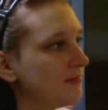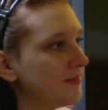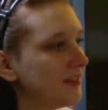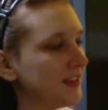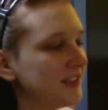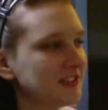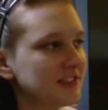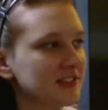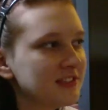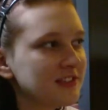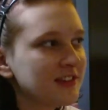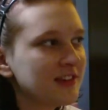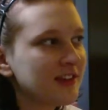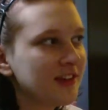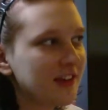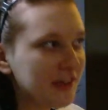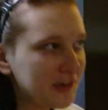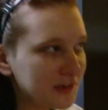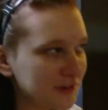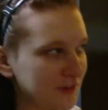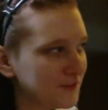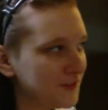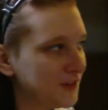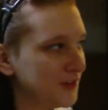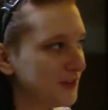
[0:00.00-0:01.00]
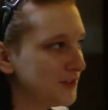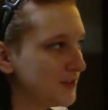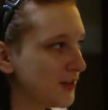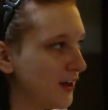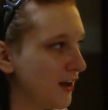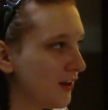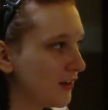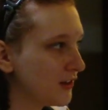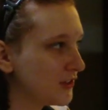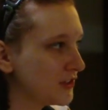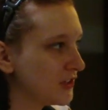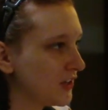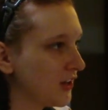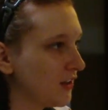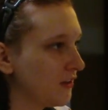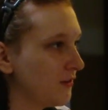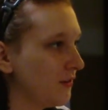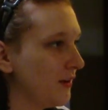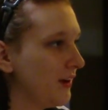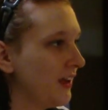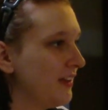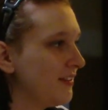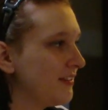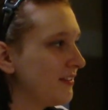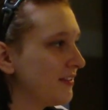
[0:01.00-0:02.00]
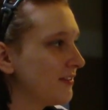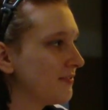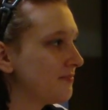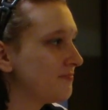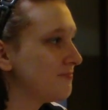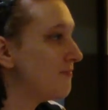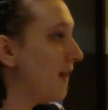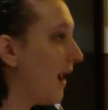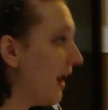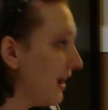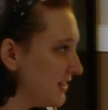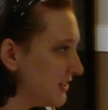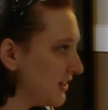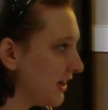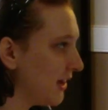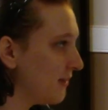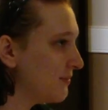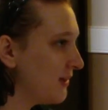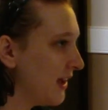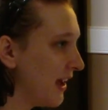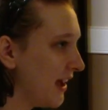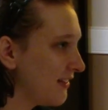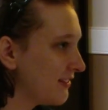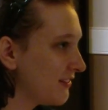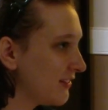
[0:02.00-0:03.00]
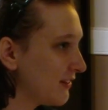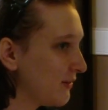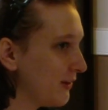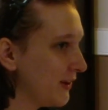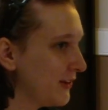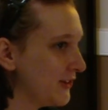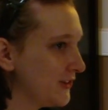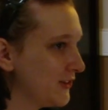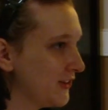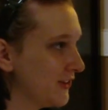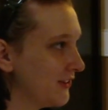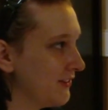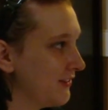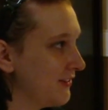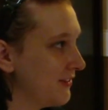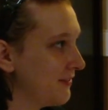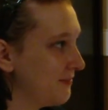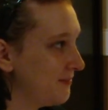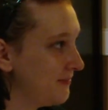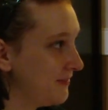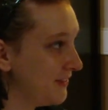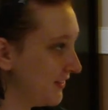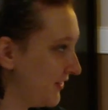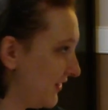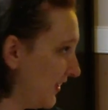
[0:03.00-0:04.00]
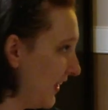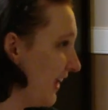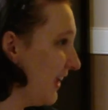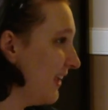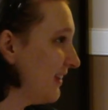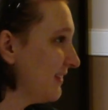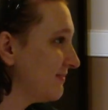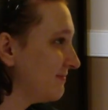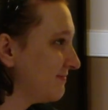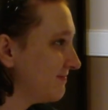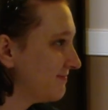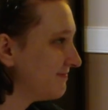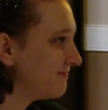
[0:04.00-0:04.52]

This is an interview talk show. It's my job to ask the questions. You see?